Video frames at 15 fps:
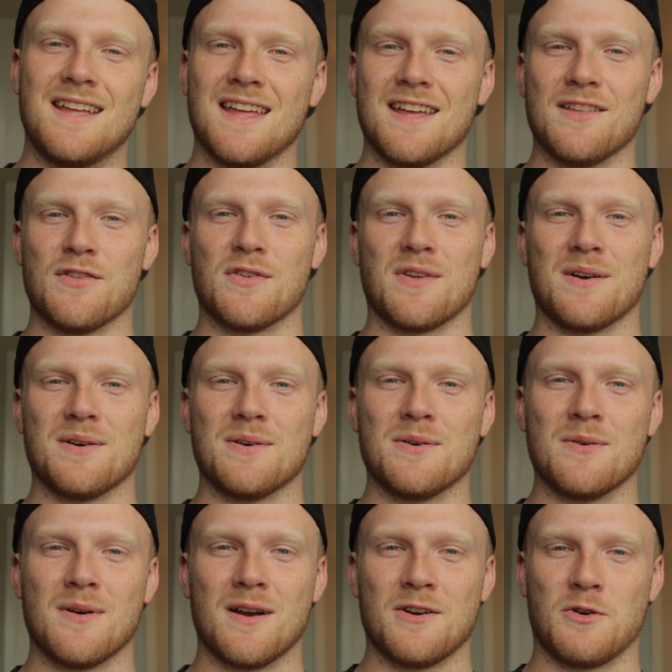And
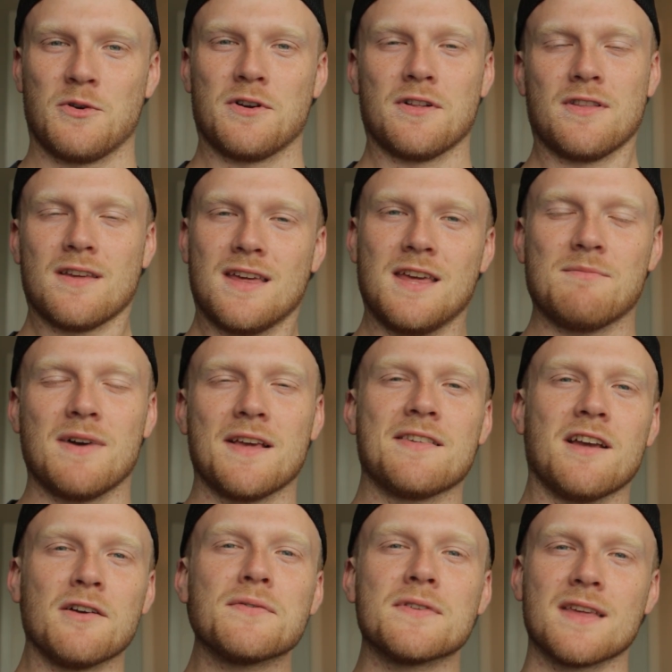so in order to keep
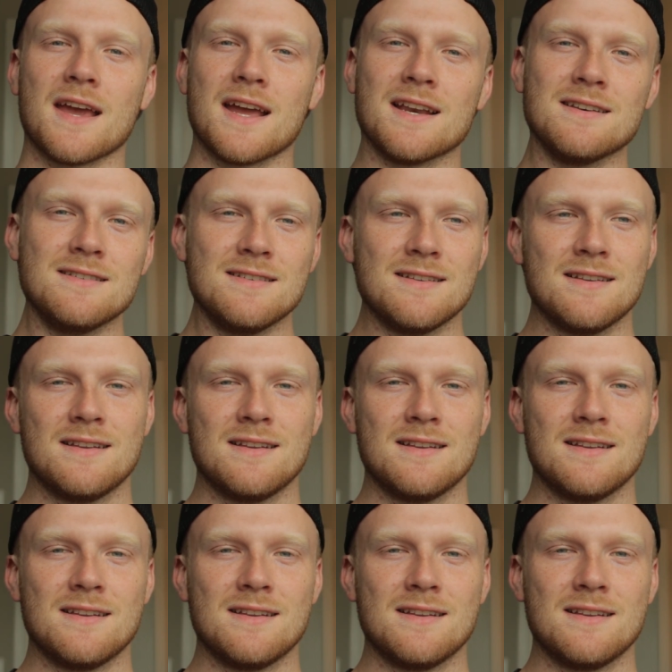myself sane,